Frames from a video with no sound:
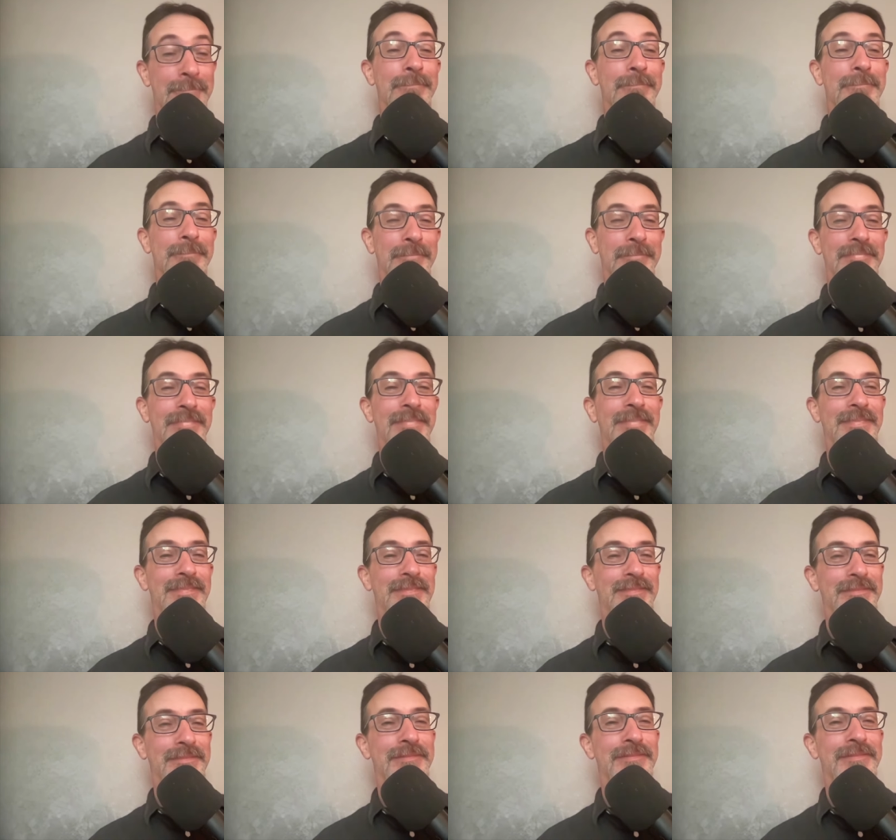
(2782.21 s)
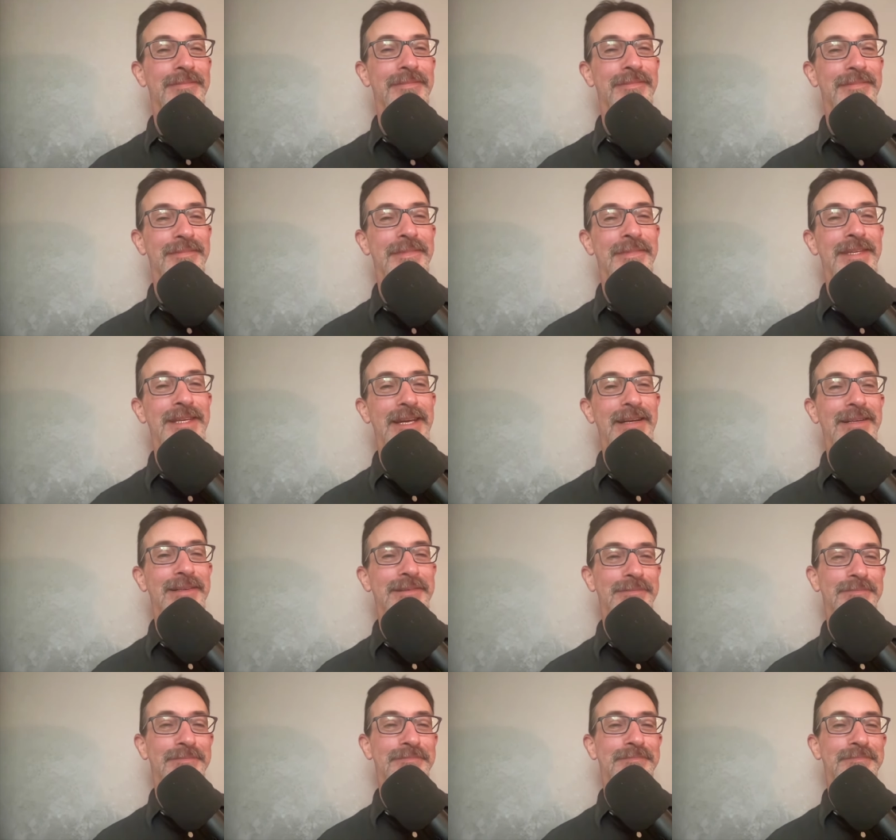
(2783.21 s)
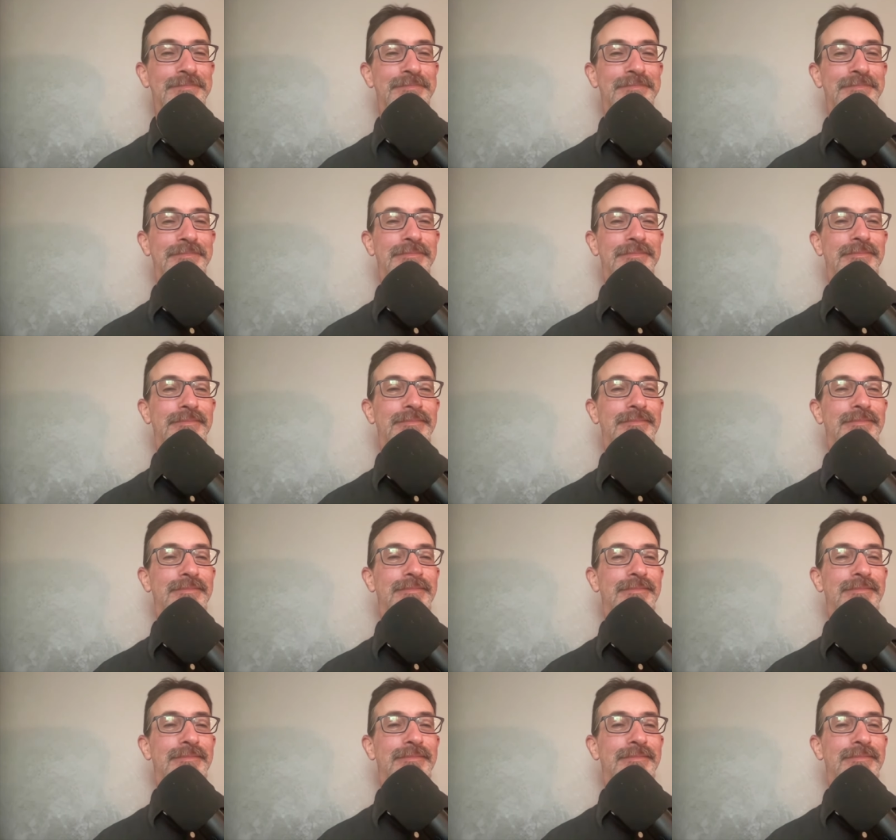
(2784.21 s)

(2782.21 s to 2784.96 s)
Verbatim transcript: mm. in 1998. Yeah. In 1997.